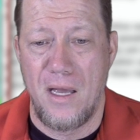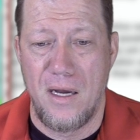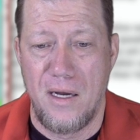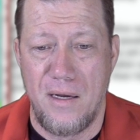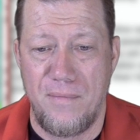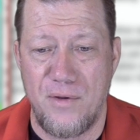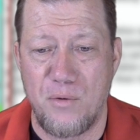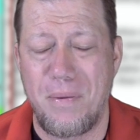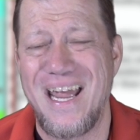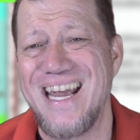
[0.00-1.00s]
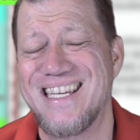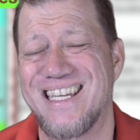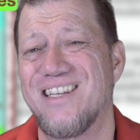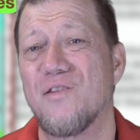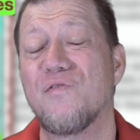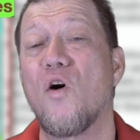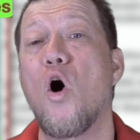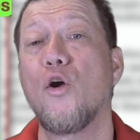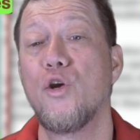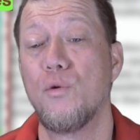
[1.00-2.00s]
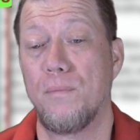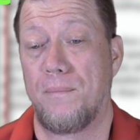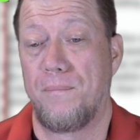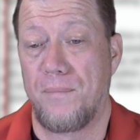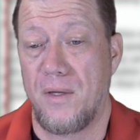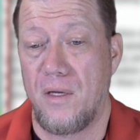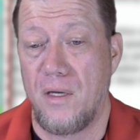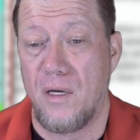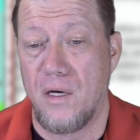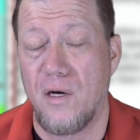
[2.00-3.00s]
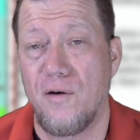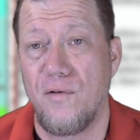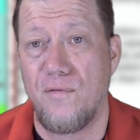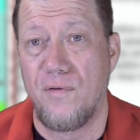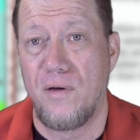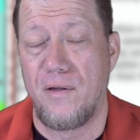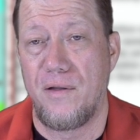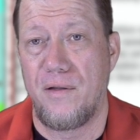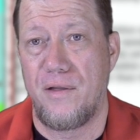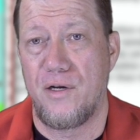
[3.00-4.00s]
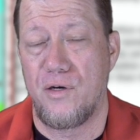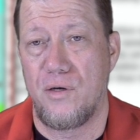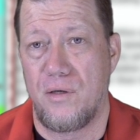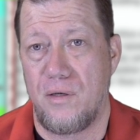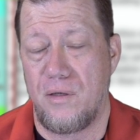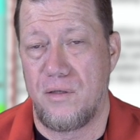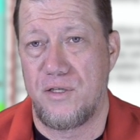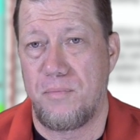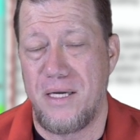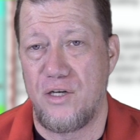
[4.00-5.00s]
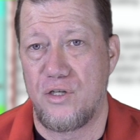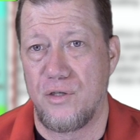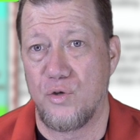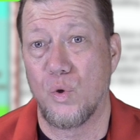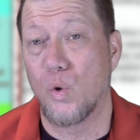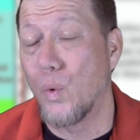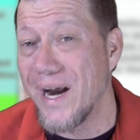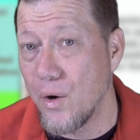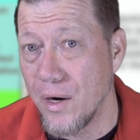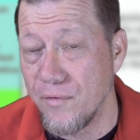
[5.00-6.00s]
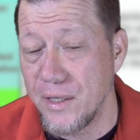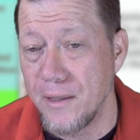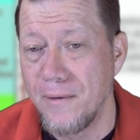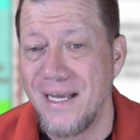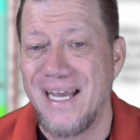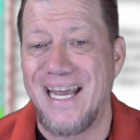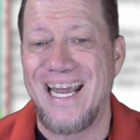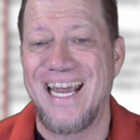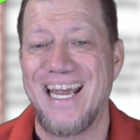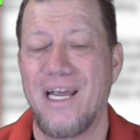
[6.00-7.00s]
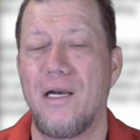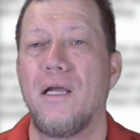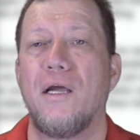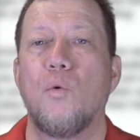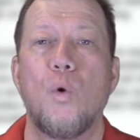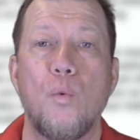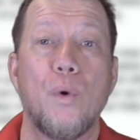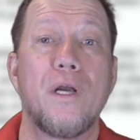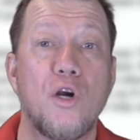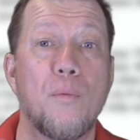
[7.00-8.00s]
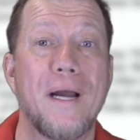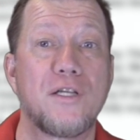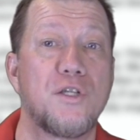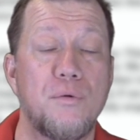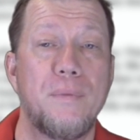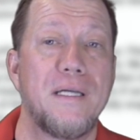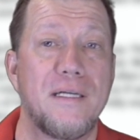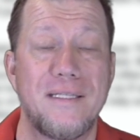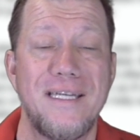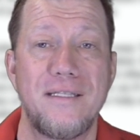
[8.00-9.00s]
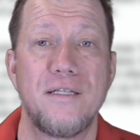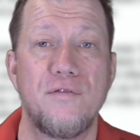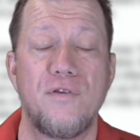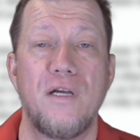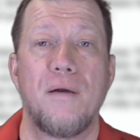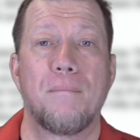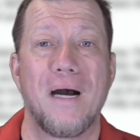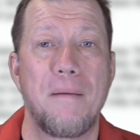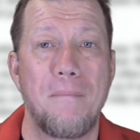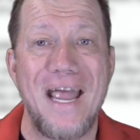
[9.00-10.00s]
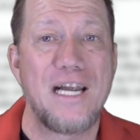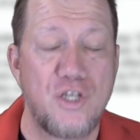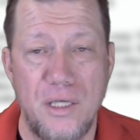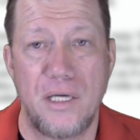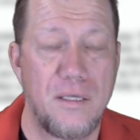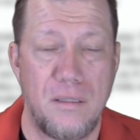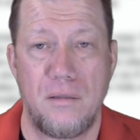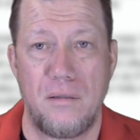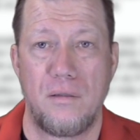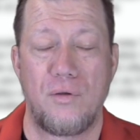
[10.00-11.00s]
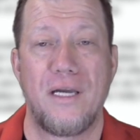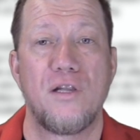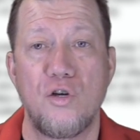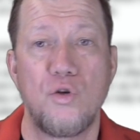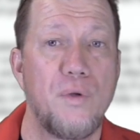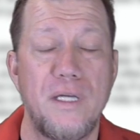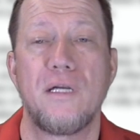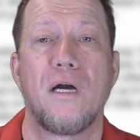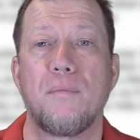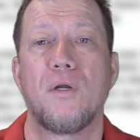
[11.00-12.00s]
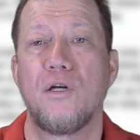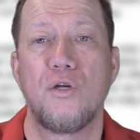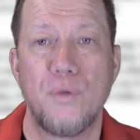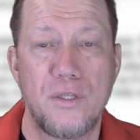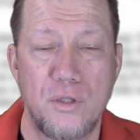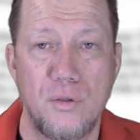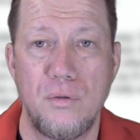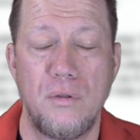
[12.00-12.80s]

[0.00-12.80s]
Their pace and their volume of their speech. So we're aware of it, and we can go back to being attentive by matching it. Okay, they're doing it, I'm going to do it too.